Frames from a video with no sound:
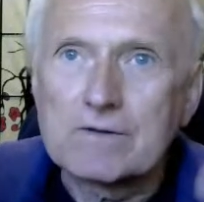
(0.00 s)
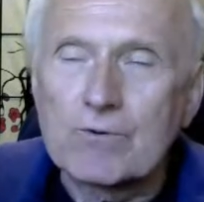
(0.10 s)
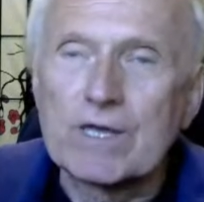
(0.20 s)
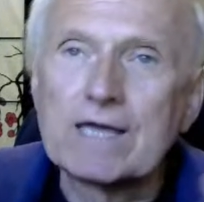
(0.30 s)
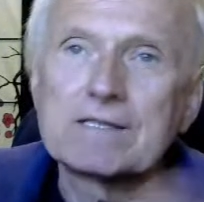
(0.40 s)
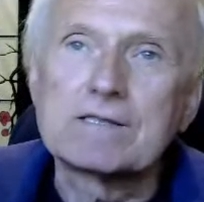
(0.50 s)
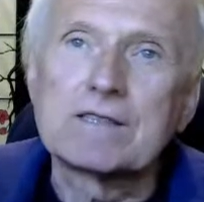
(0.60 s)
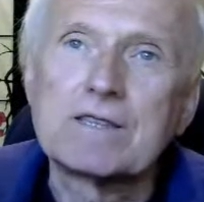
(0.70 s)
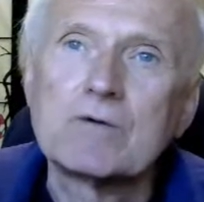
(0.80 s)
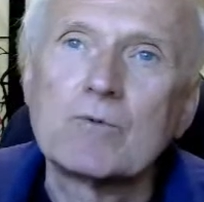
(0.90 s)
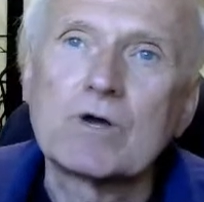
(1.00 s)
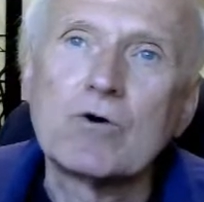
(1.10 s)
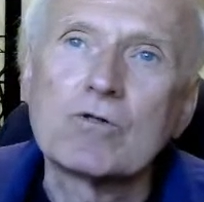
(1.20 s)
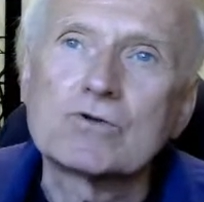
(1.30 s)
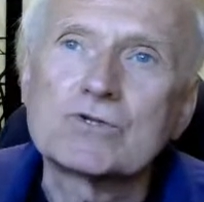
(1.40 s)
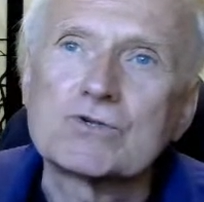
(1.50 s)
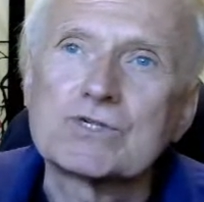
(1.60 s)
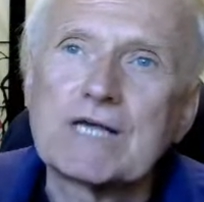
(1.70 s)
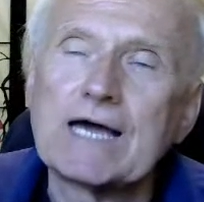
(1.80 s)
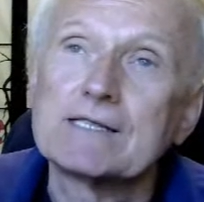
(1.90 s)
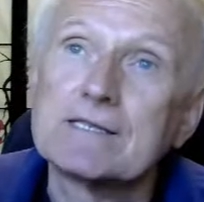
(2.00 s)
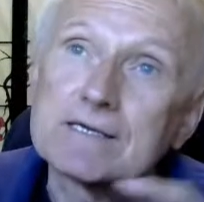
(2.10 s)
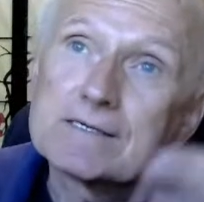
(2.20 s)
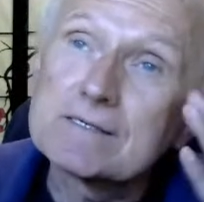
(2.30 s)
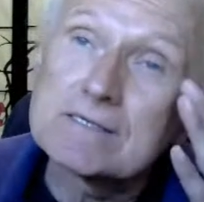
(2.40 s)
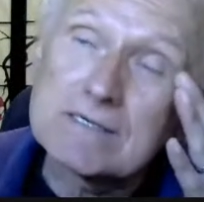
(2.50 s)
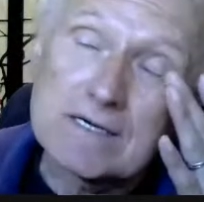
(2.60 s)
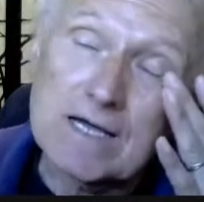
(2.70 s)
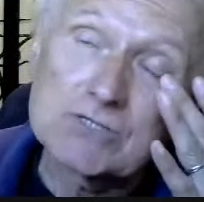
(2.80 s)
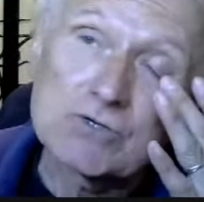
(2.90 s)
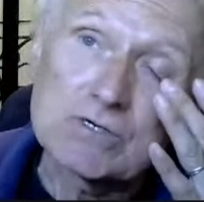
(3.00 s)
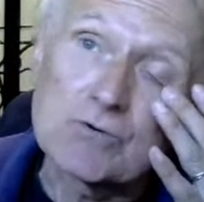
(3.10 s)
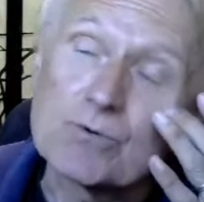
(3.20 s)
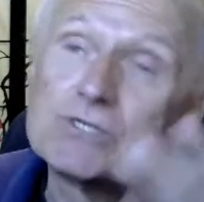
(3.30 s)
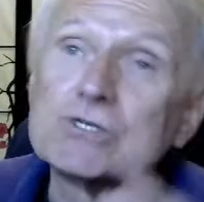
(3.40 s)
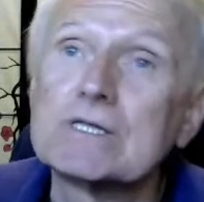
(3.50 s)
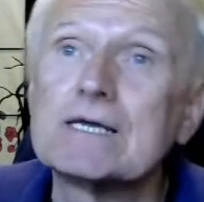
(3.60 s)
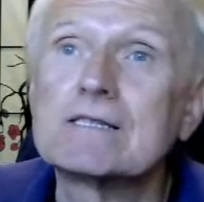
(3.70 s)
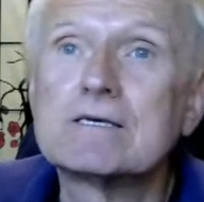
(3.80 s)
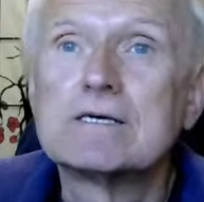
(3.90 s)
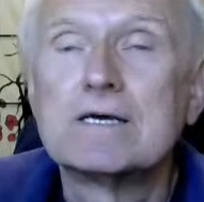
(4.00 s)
created the thing we call society actually originate